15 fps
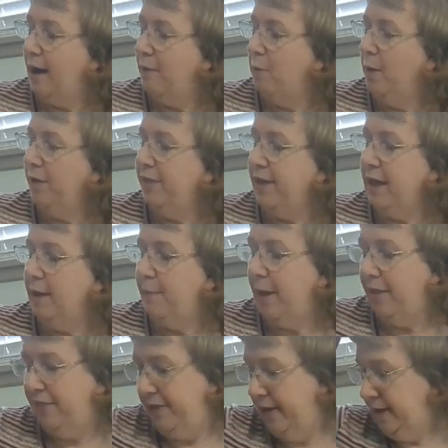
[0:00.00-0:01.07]
one thing
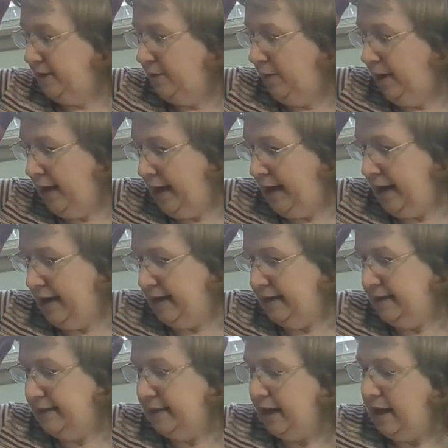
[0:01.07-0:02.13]
about this one is
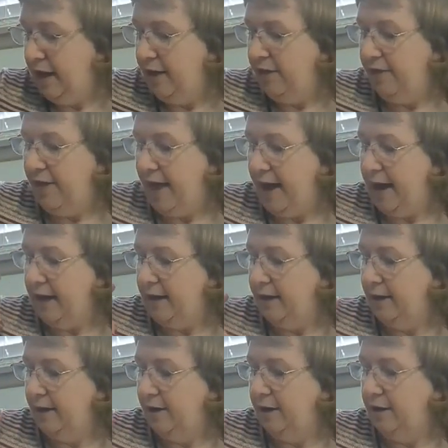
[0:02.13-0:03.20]
that
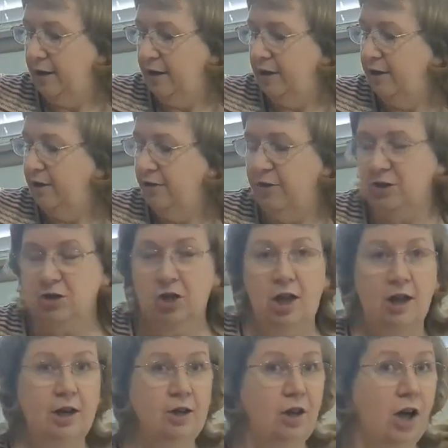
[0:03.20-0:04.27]
there's
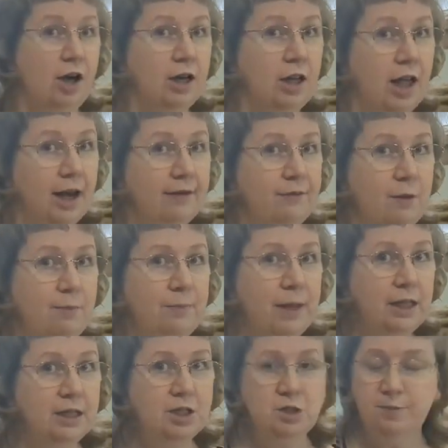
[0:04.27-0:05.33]
not a lot of
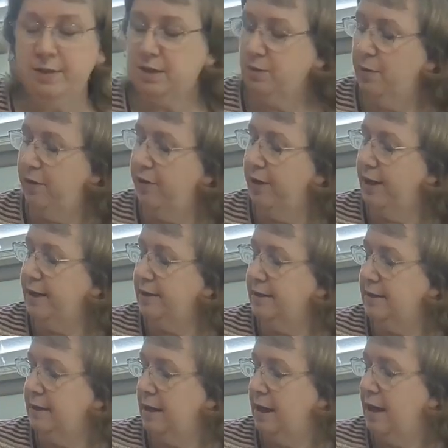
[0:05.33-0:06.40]
embellishments with
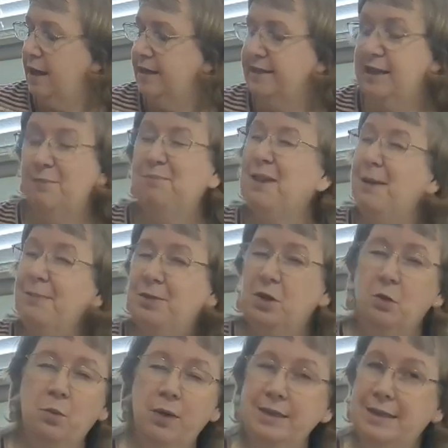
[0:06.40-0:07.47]
this. Sometimes
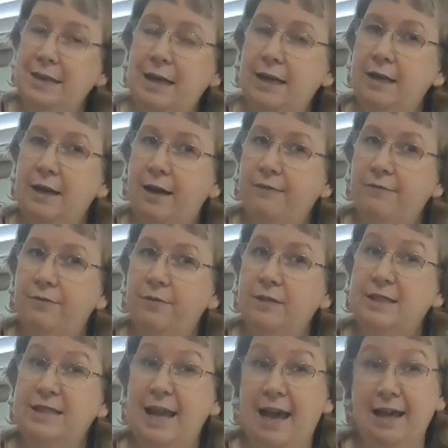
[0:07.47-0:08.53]
there wasn't enough
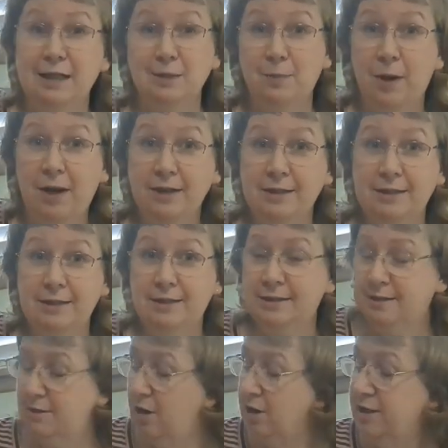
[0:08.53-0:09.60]
text
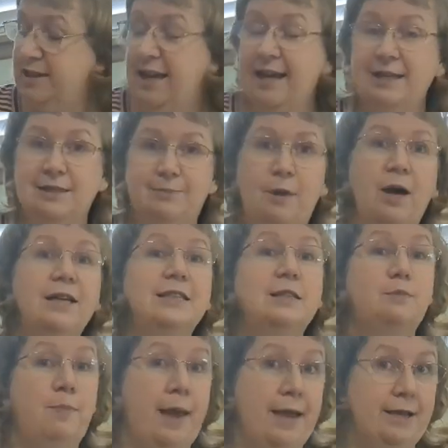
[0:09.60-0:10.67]
boxes or text box
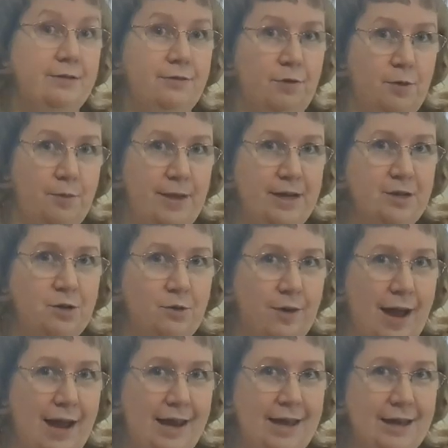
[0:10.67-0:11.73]
space for me to
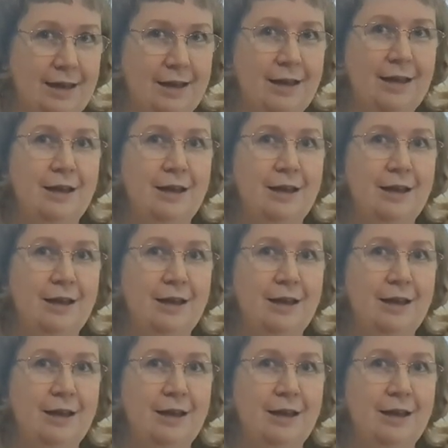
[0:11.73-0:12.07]
write in.